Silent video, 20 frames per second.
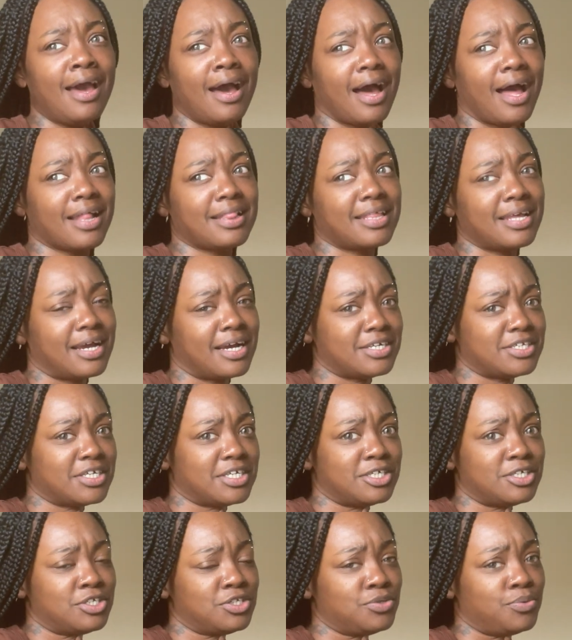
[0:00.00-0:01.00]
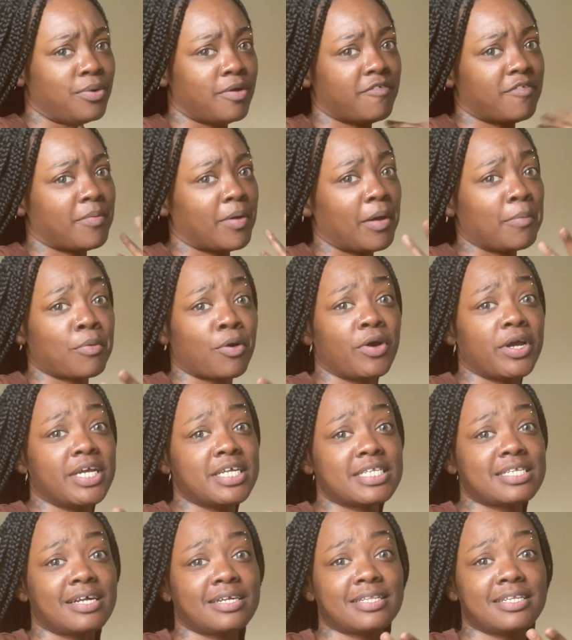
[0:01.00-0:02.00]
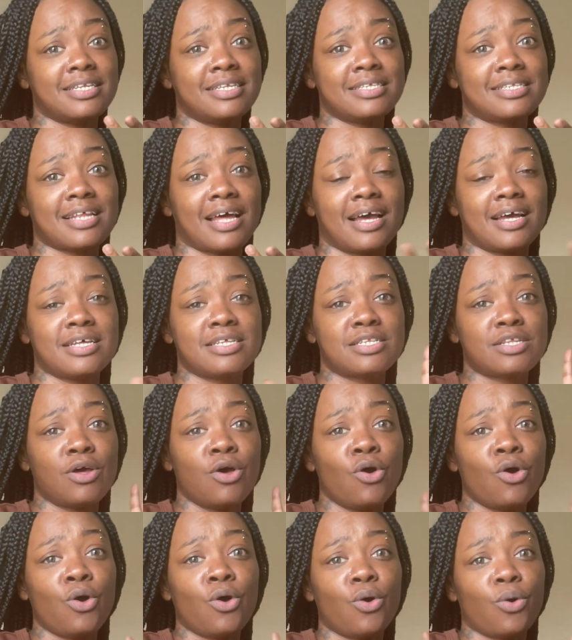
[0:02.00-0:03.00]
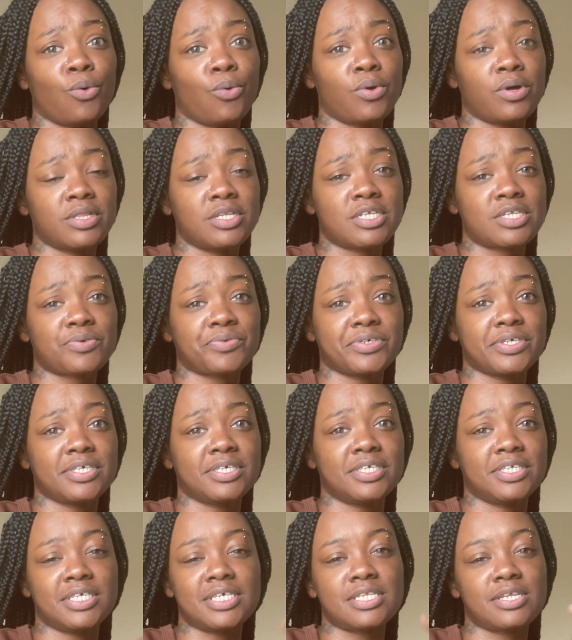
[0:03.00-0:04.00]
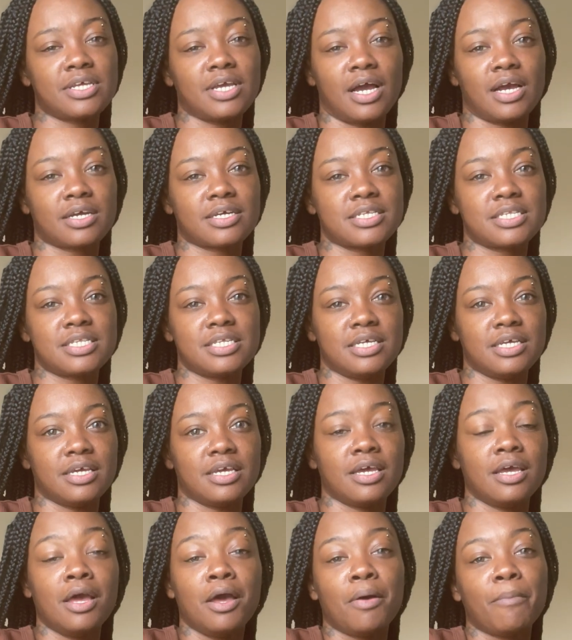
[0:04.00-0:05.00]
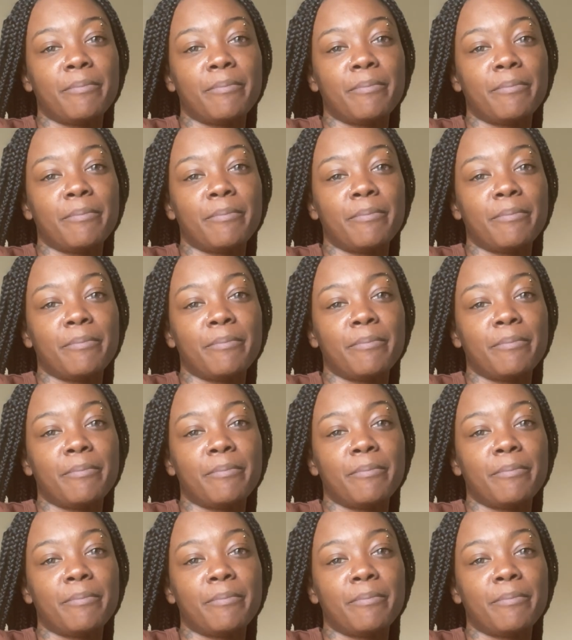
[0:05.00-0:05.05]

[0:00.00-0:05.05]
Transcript: I think I changed two of them. I'm gonna insert the designs on the screen just so y'all can see it.